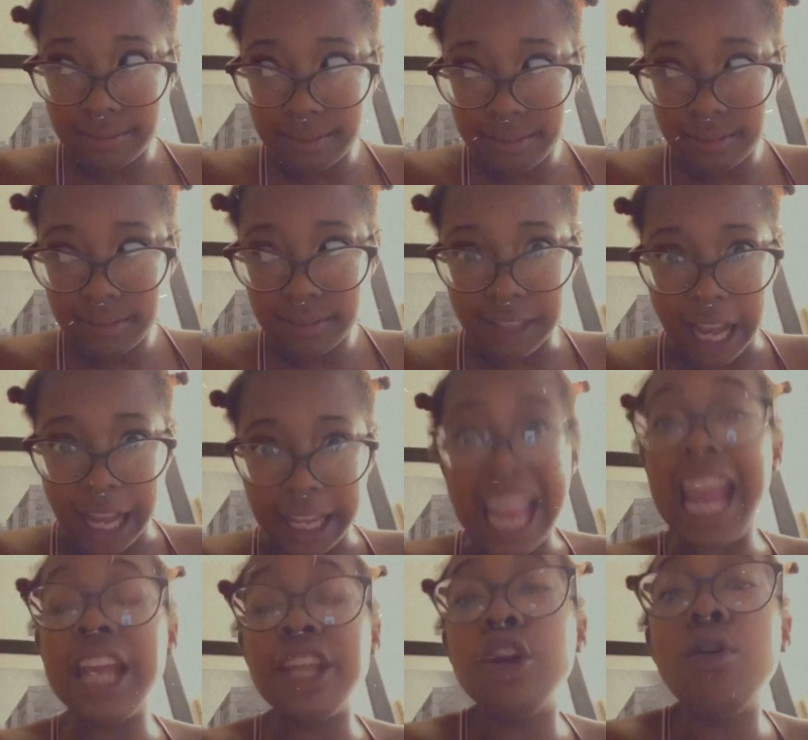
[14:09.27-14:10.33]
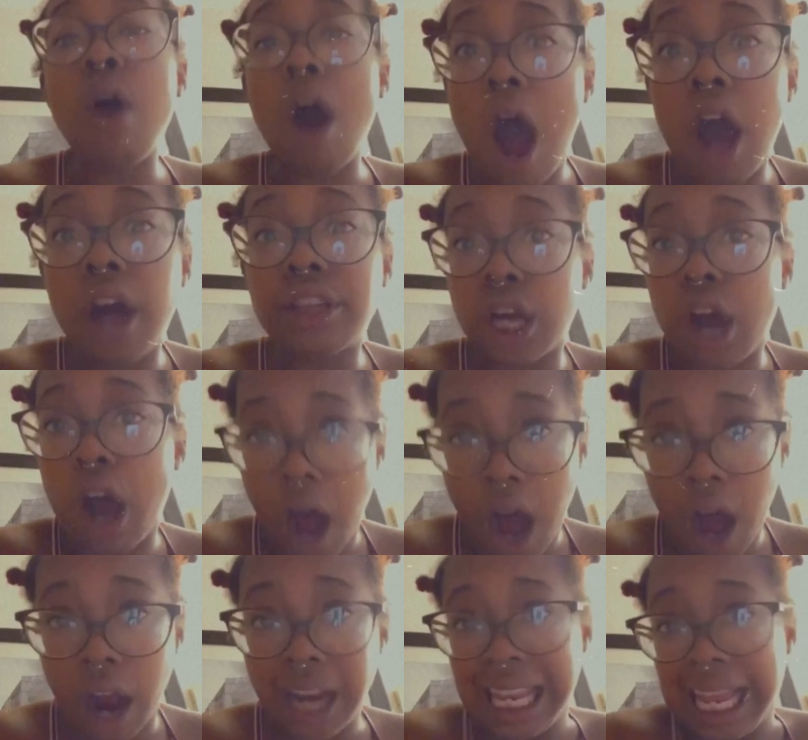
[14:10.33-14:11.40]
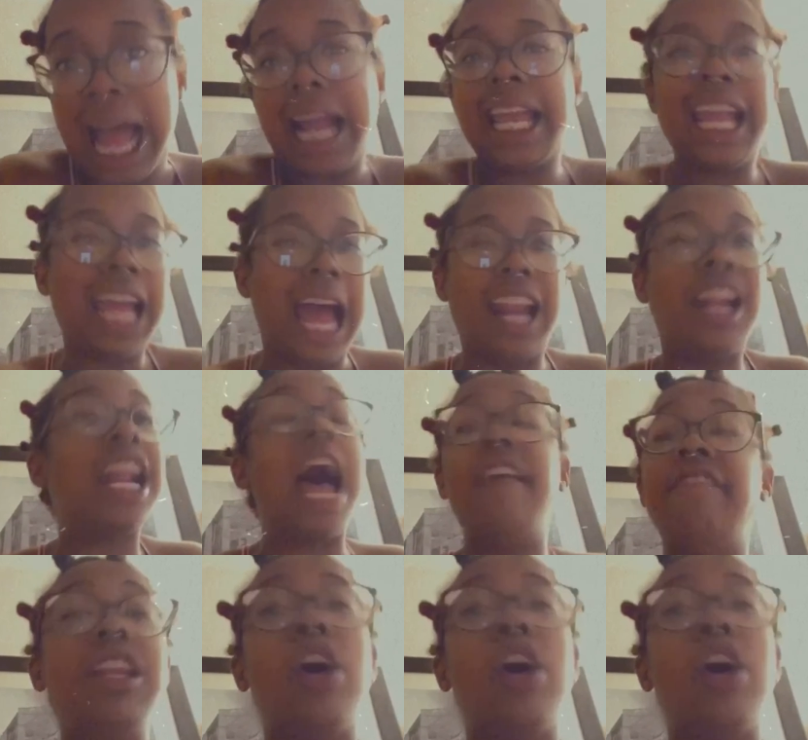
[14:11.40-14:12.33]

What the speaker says: Like, and you hog the car. Like, I don't